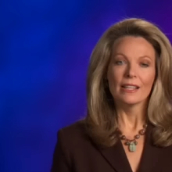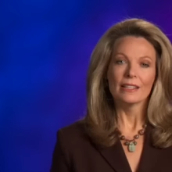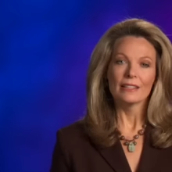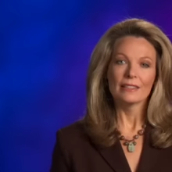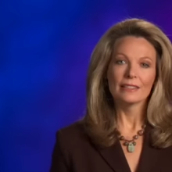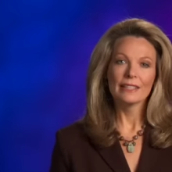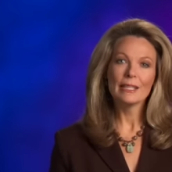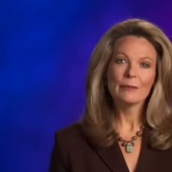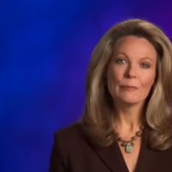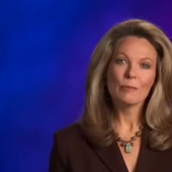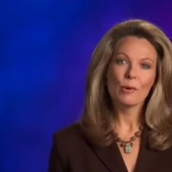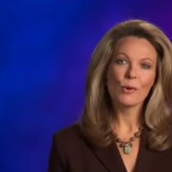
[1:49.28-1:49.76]

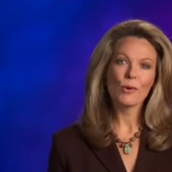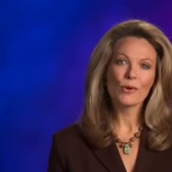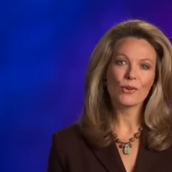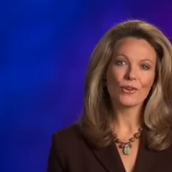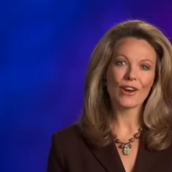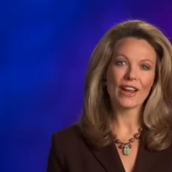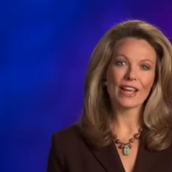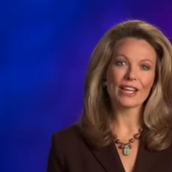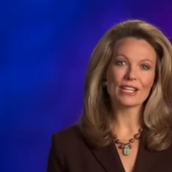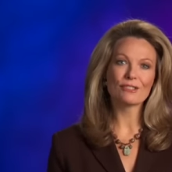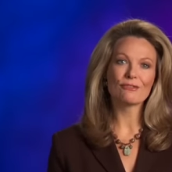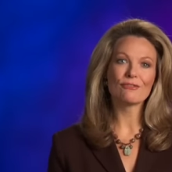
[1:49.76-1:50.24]
Lee Porter
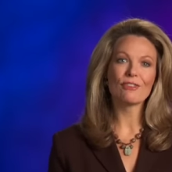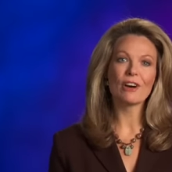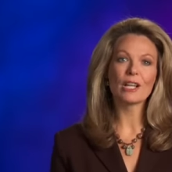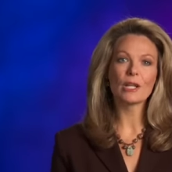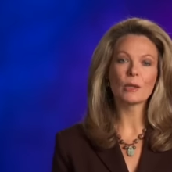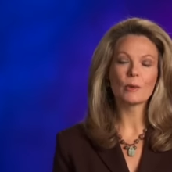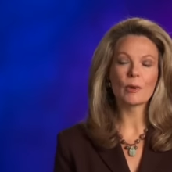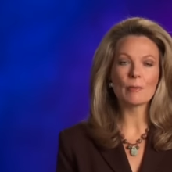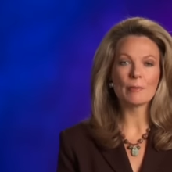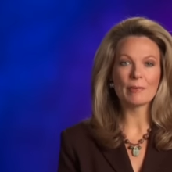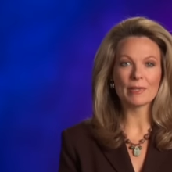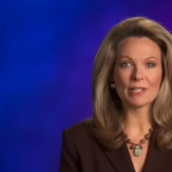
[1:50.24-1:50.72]
has
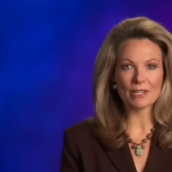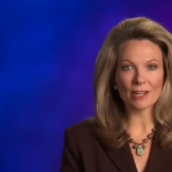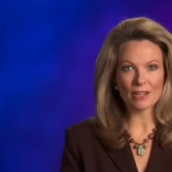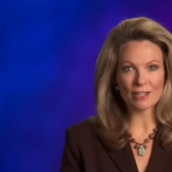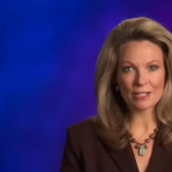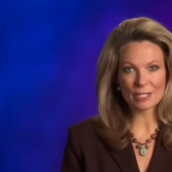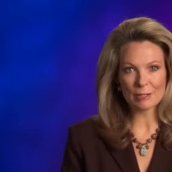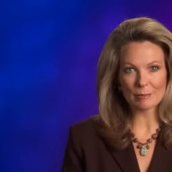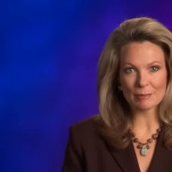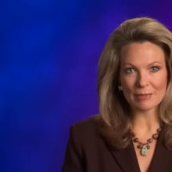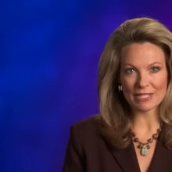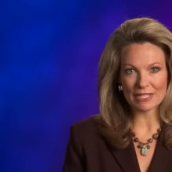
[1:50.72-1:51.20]
follow-up
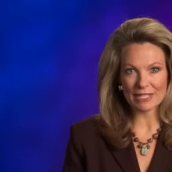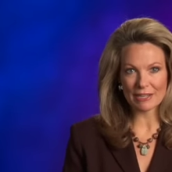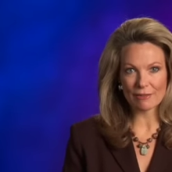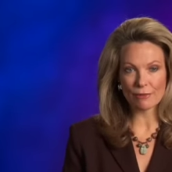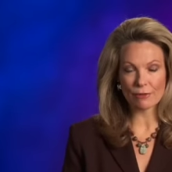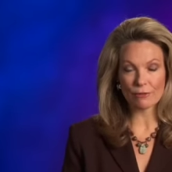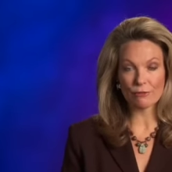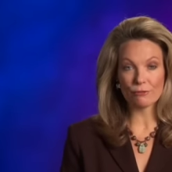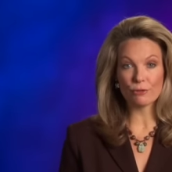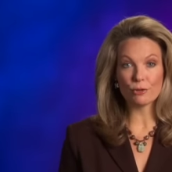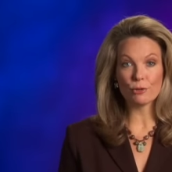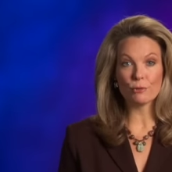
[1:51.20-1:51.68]
endoscopies
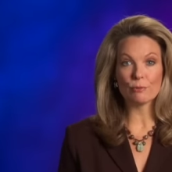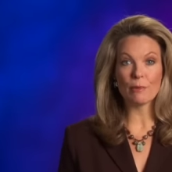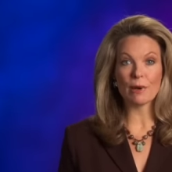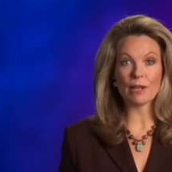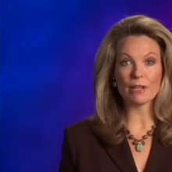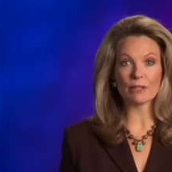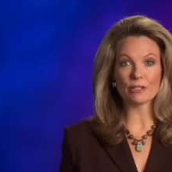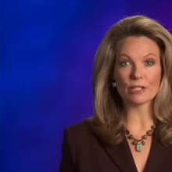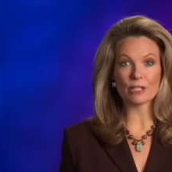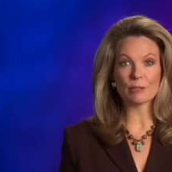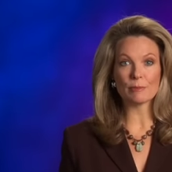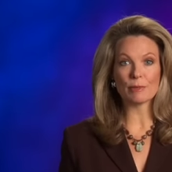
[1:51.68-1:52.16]
every few
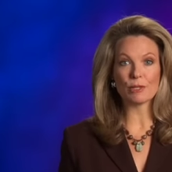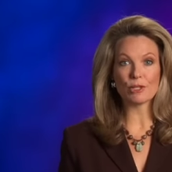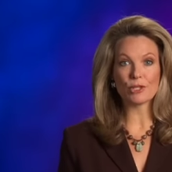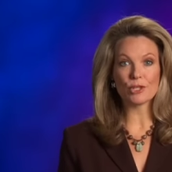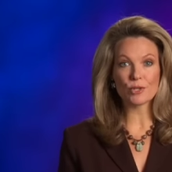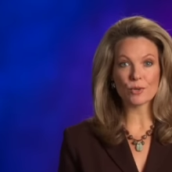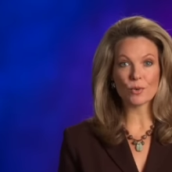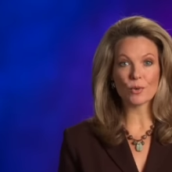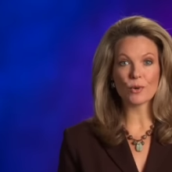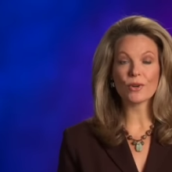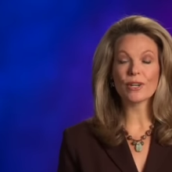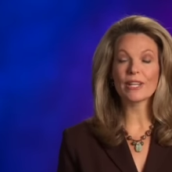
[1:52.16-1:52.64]
months to be
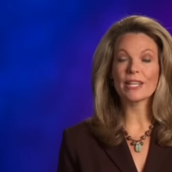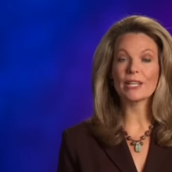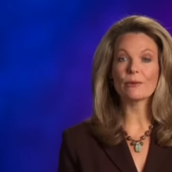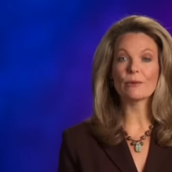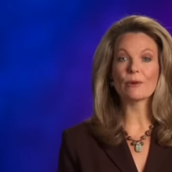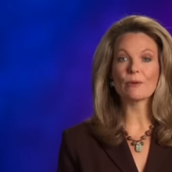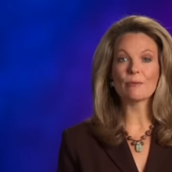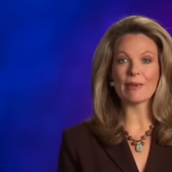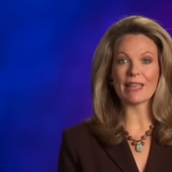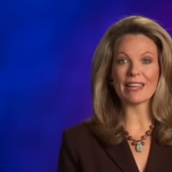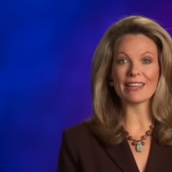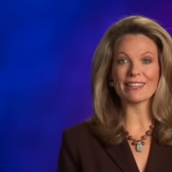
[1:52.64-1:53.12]
sure he
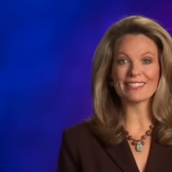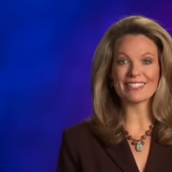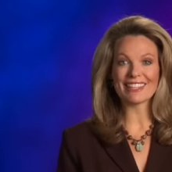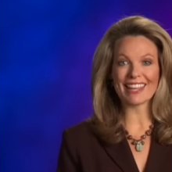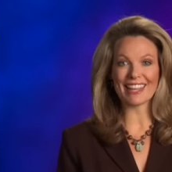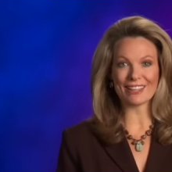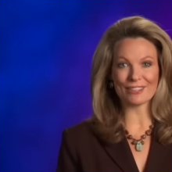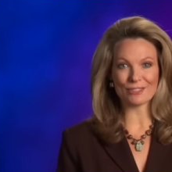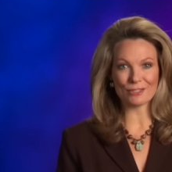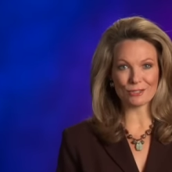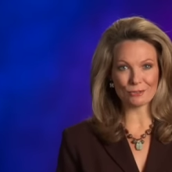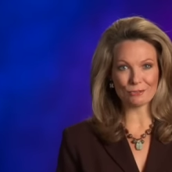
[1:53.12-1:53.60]
remains
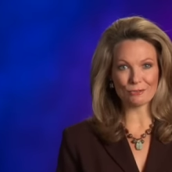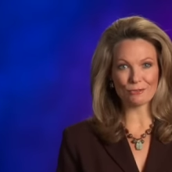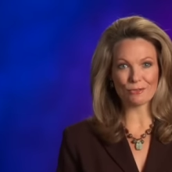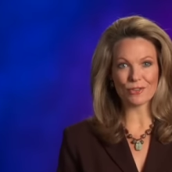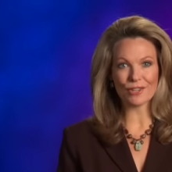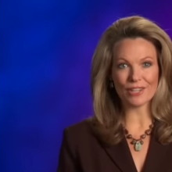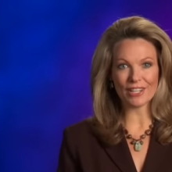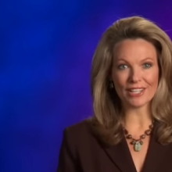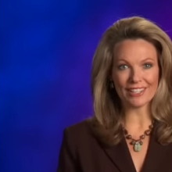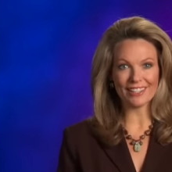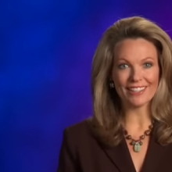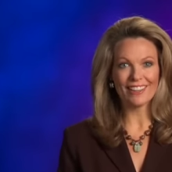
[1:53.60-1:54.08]

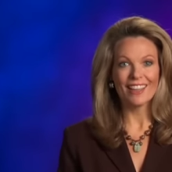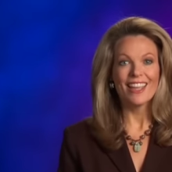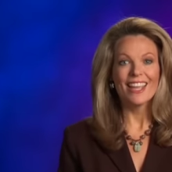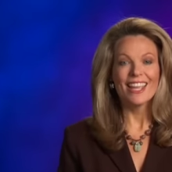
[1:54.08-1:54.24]
cancer-free.